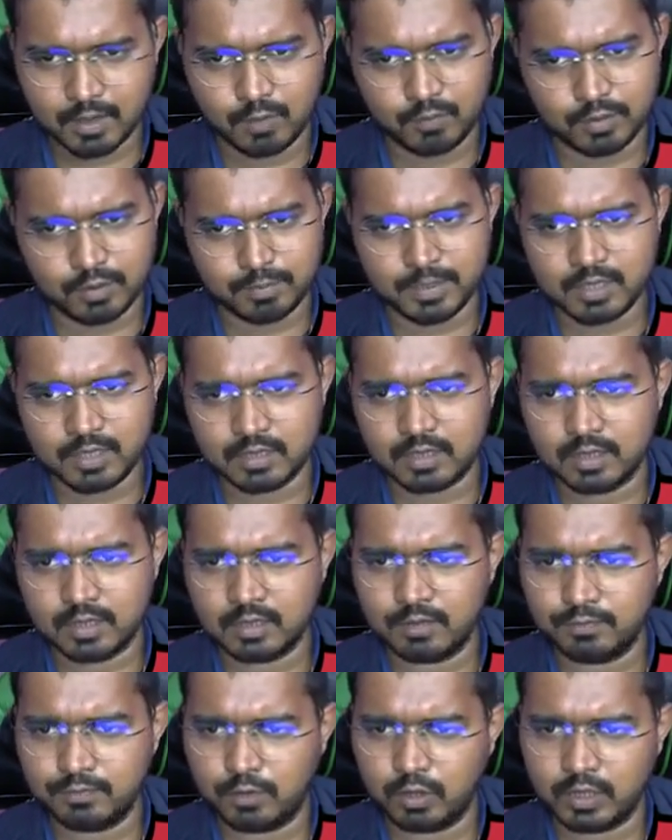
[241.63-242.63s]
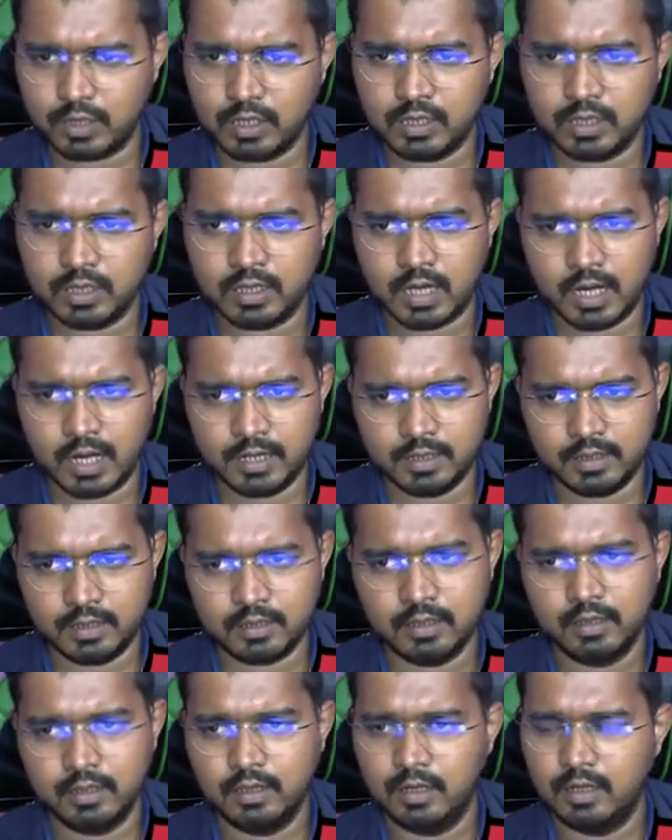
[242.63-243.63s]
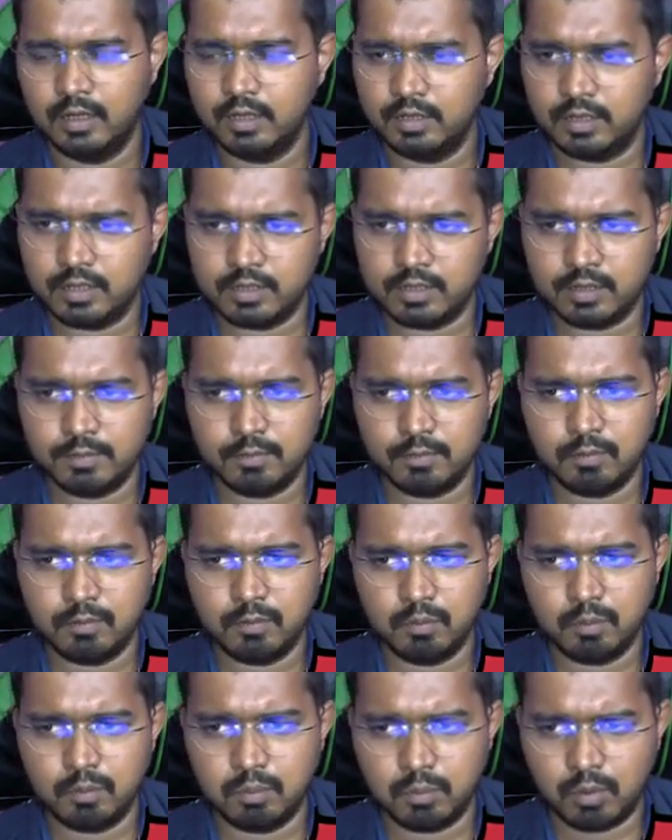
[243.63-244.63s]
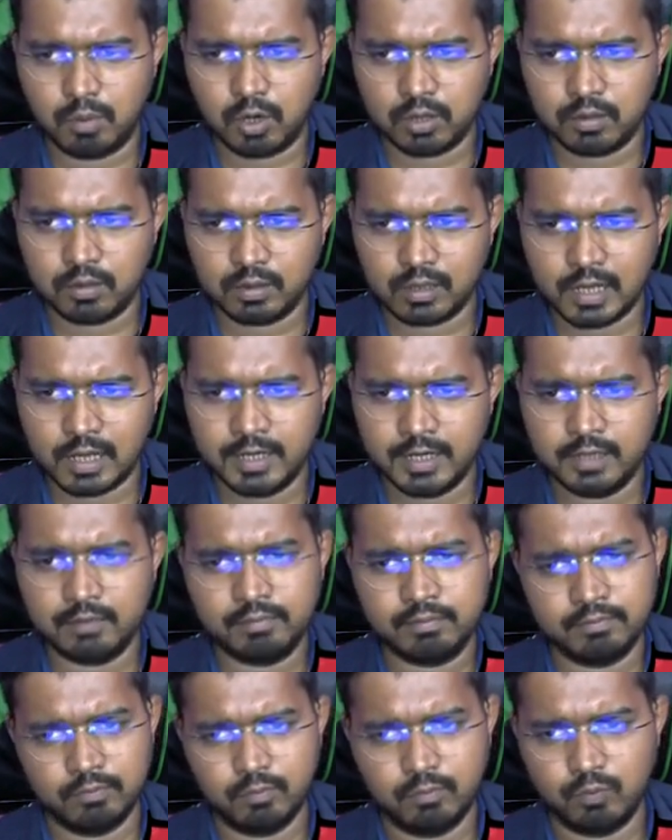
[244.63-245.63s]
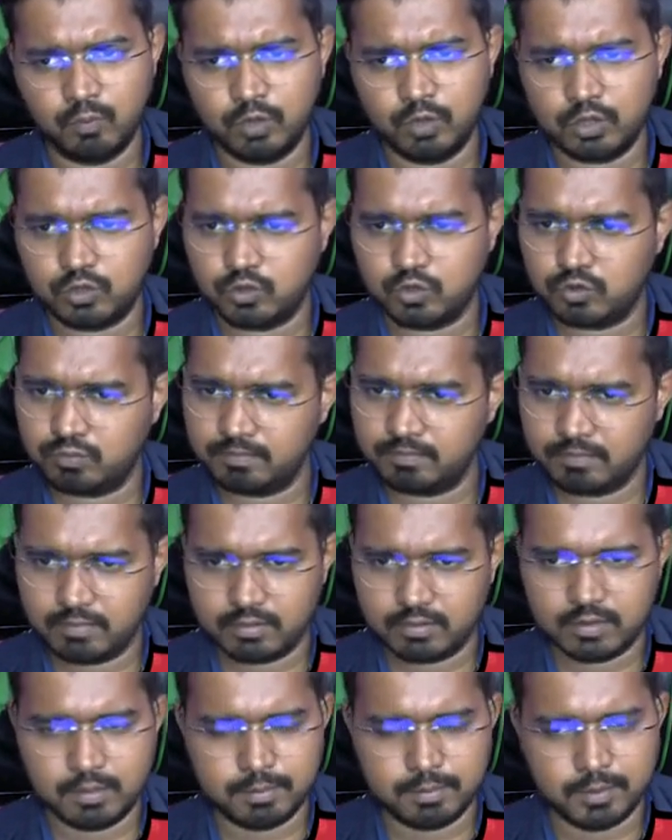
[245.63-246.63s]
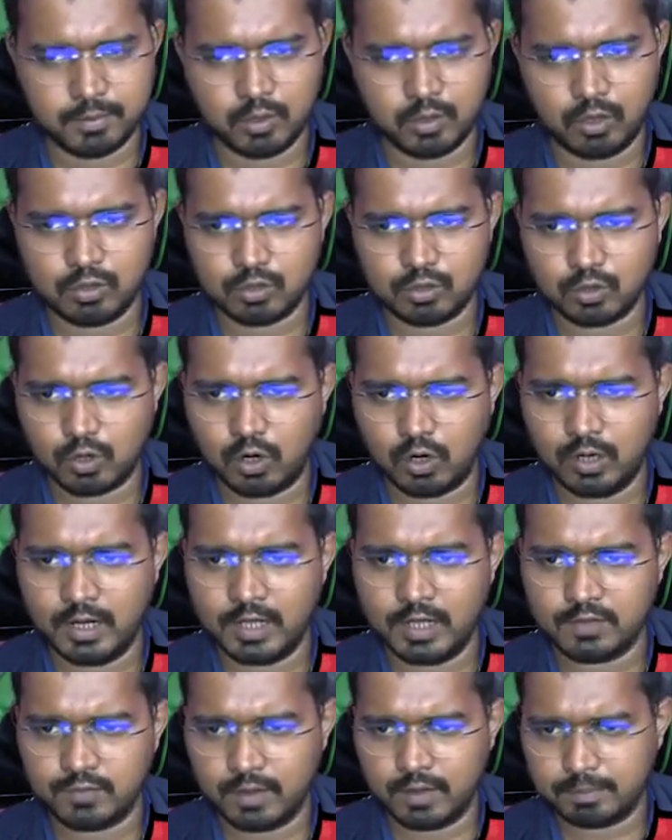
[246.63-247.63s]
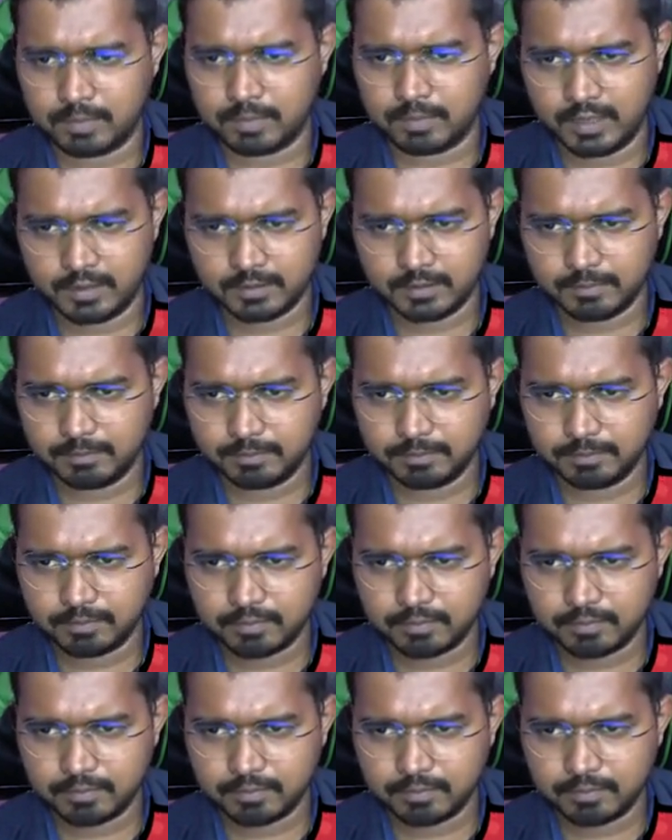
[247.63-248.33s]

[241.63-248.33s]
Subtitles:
With Business Central 14 and higher, there's a modern client, which some people also call as web client.